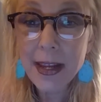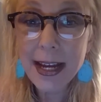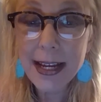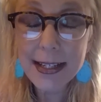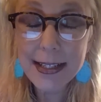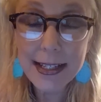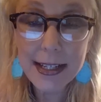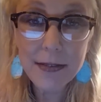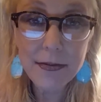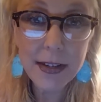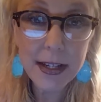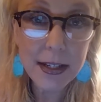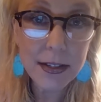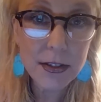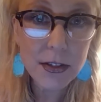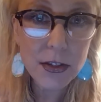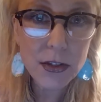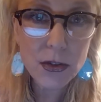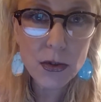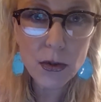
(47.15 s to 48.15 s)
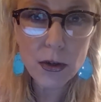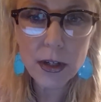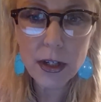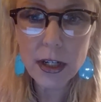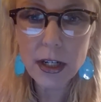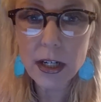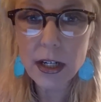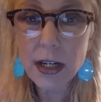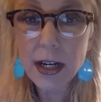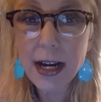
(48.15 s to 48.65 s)
a deviant
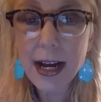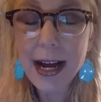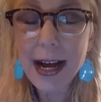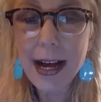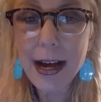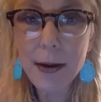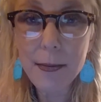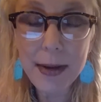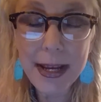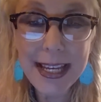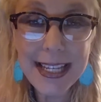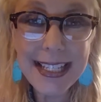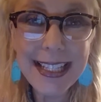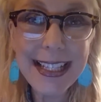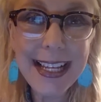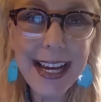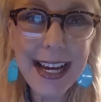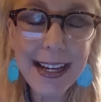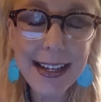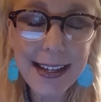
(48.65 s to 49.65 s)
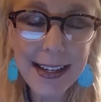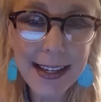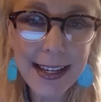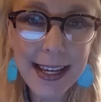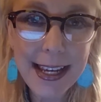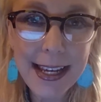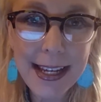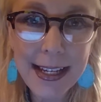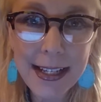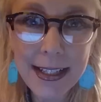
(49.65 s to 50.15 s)
disorder, um, is lacking
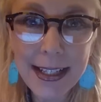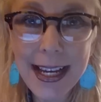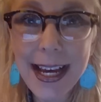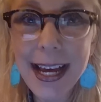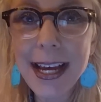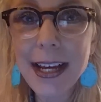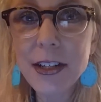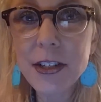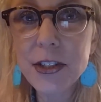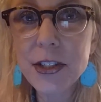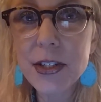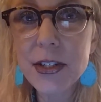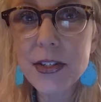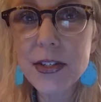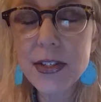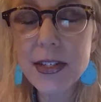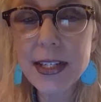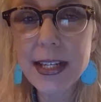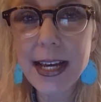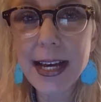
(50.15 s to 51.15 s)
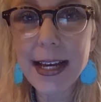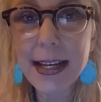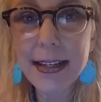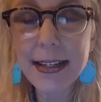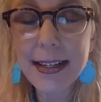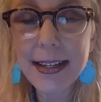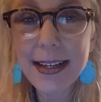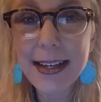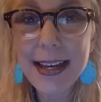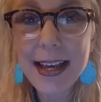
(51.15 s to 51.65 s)
in conscience, yet